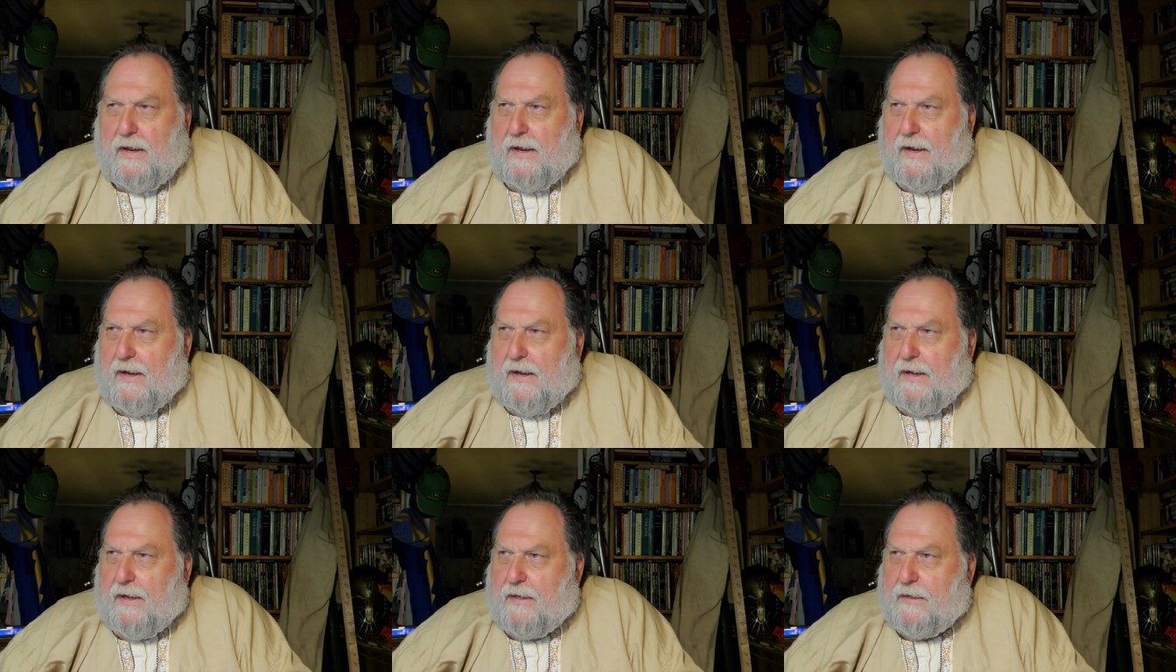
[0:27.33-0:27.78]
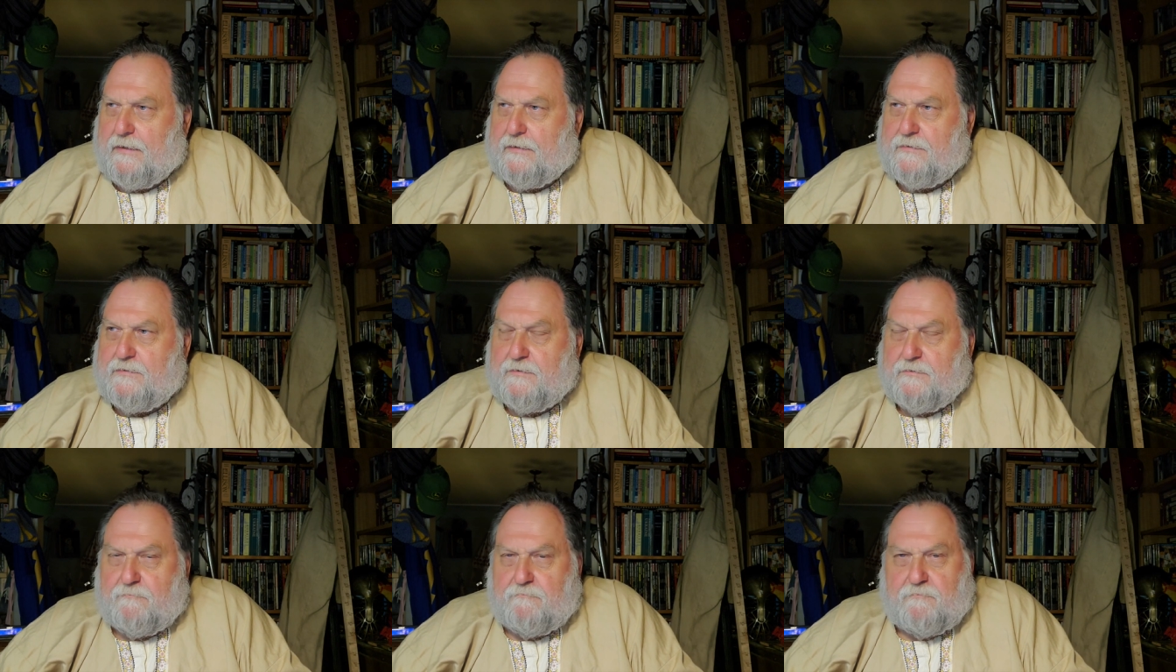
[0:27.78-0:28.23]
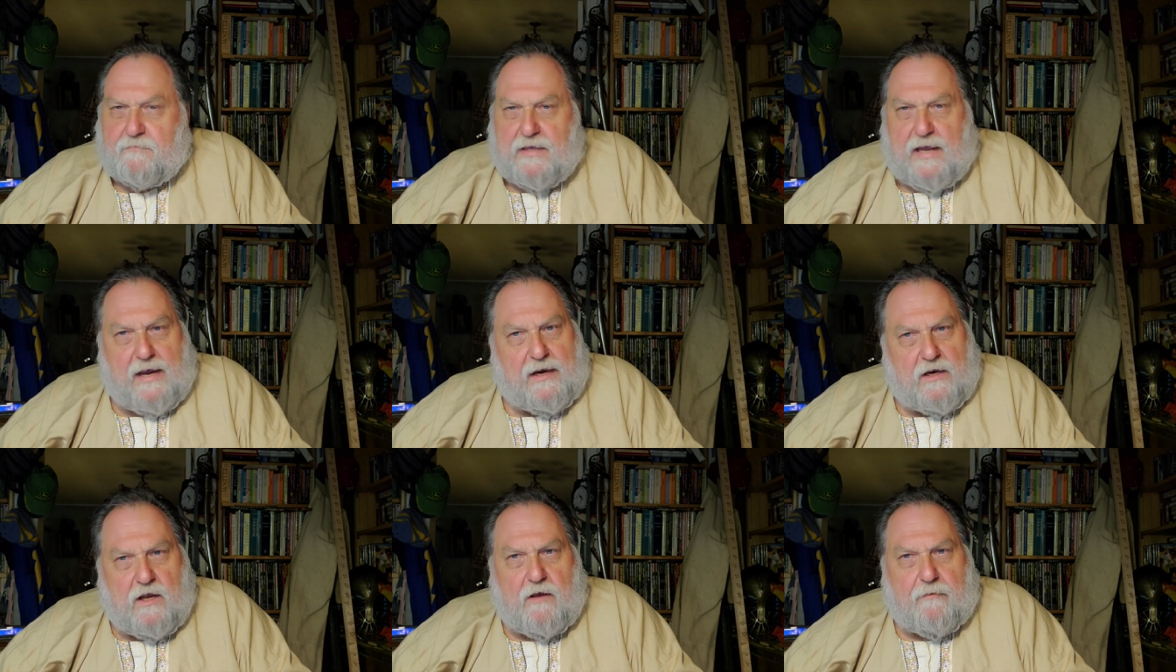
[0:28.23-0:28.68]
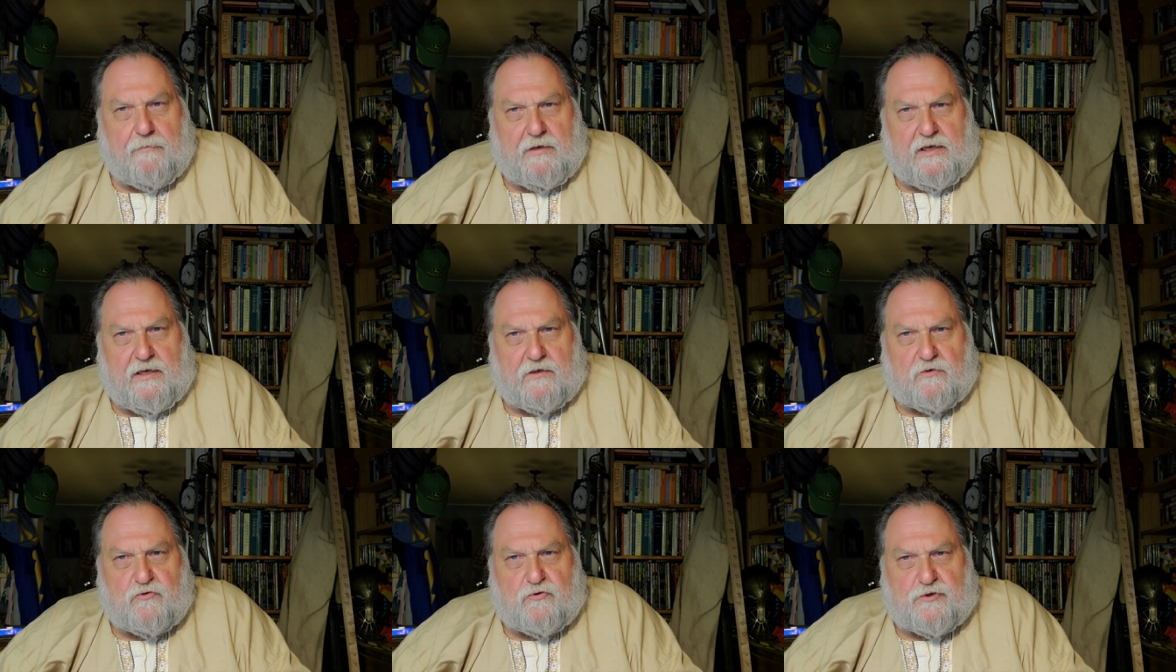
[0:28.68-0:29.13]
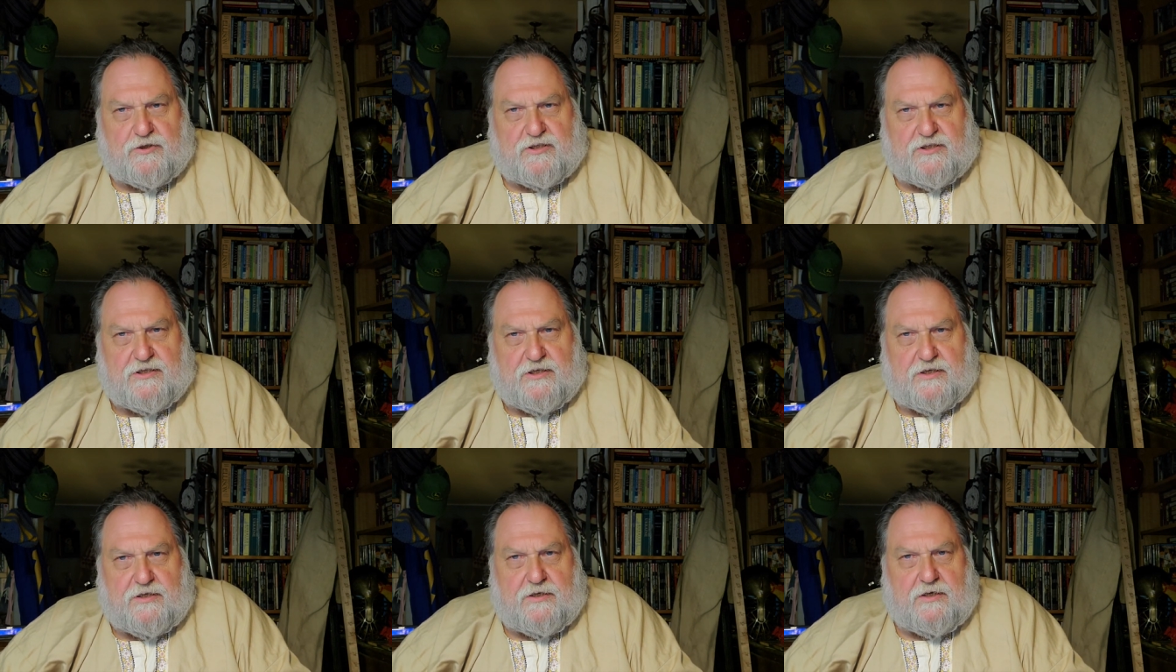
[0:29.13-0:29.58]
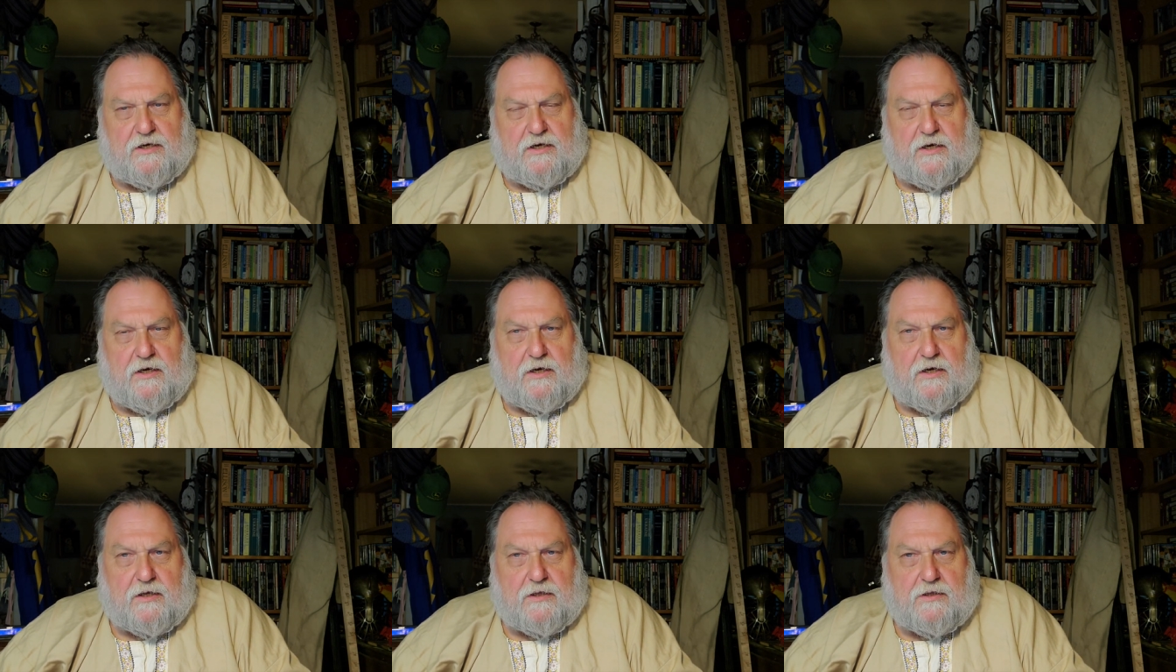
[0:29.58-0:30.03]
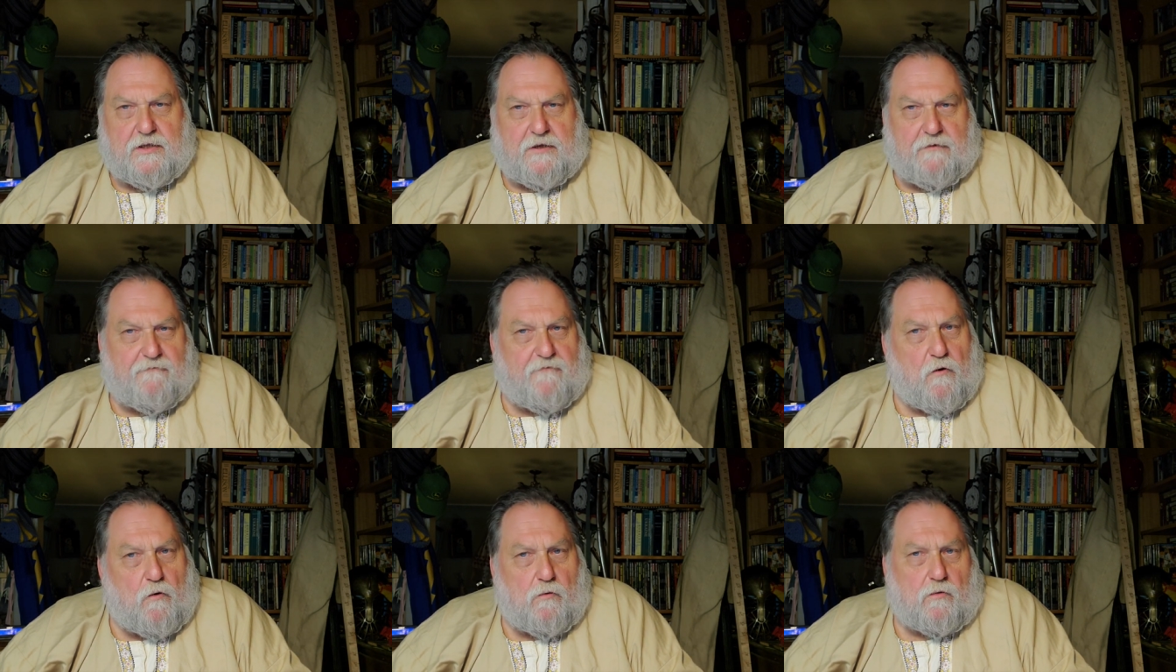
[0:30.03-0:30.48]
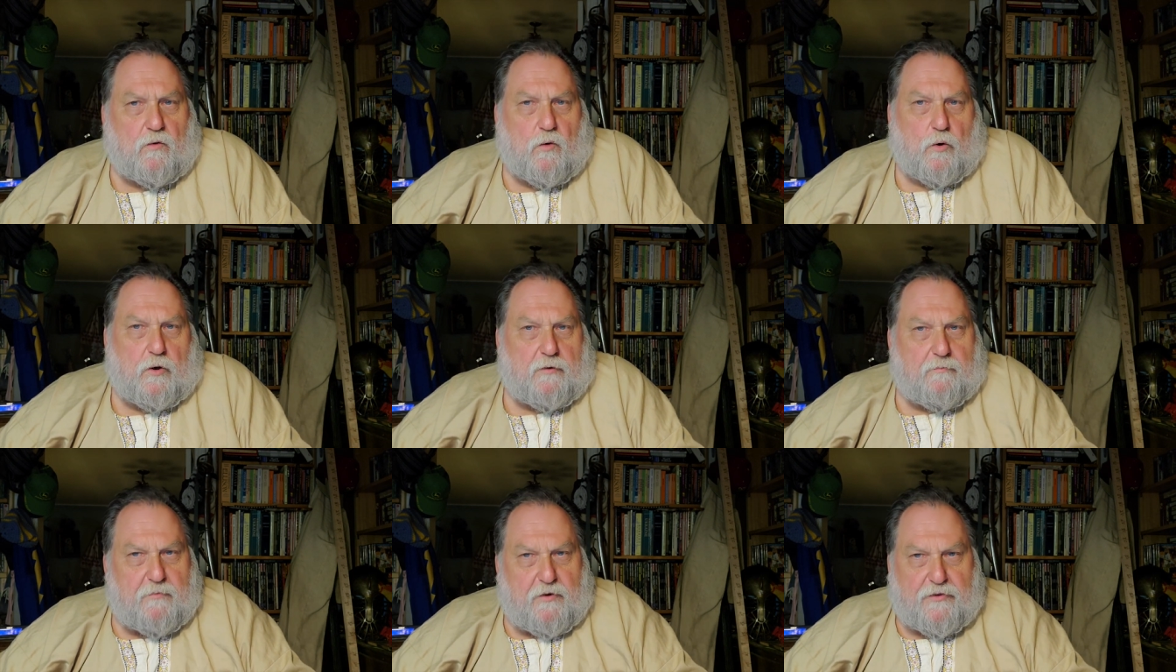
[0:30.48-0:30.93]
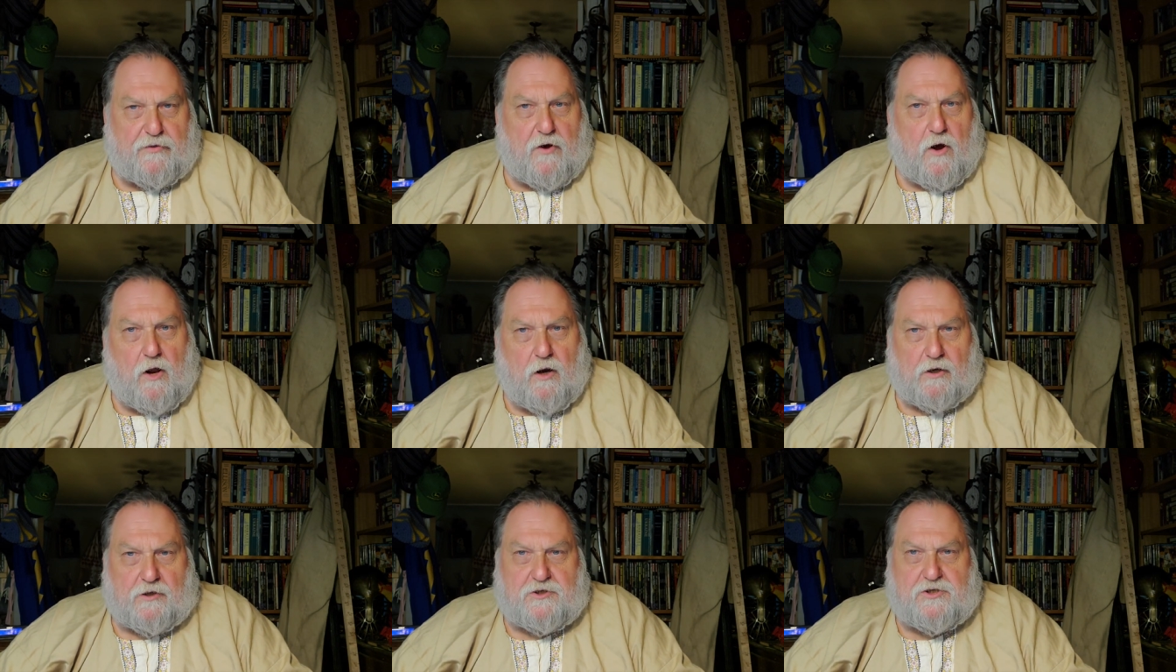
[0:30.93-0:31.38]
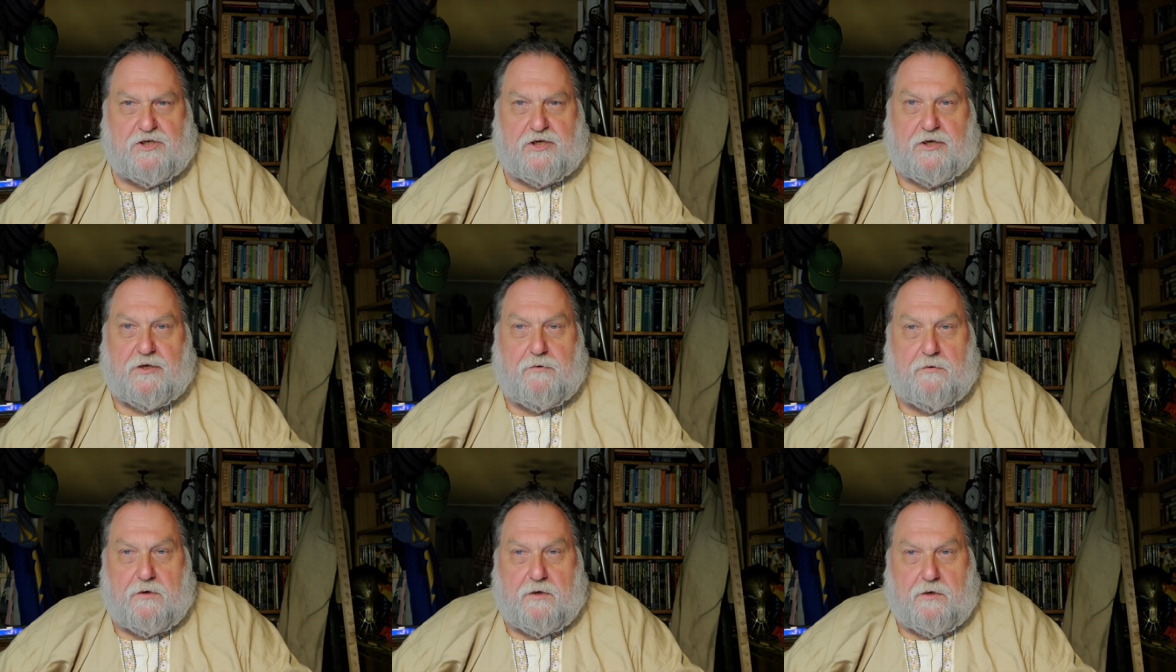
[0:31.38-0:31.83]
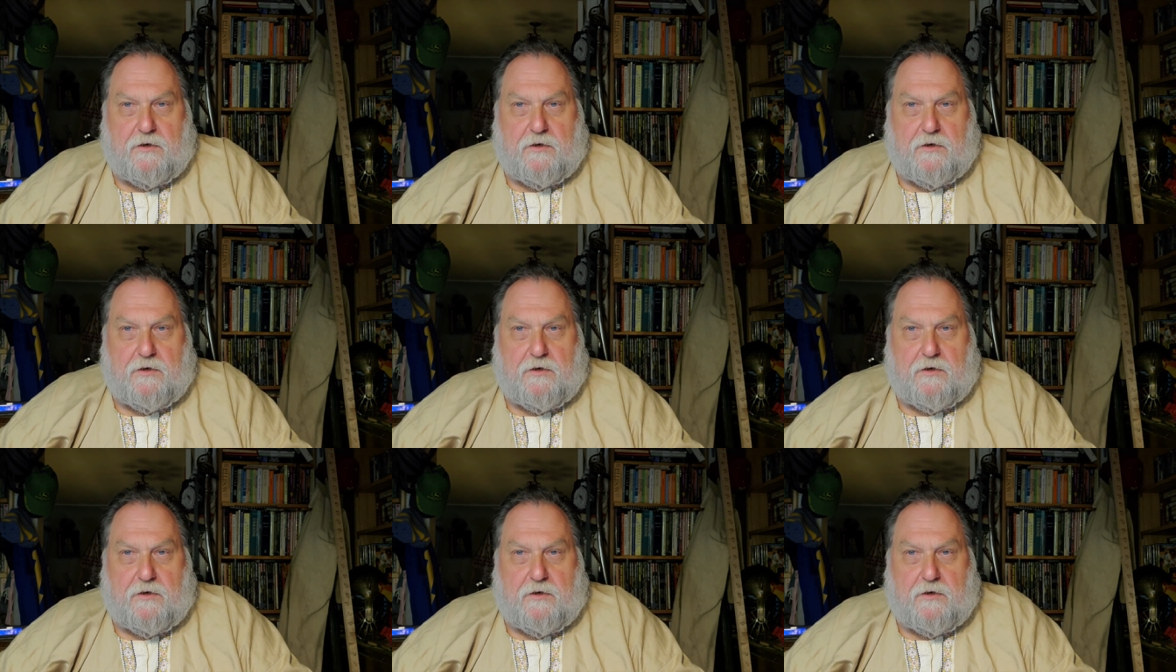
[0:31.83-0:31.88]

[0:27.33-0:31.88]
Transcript: and that got me interested in the folklore and mythology,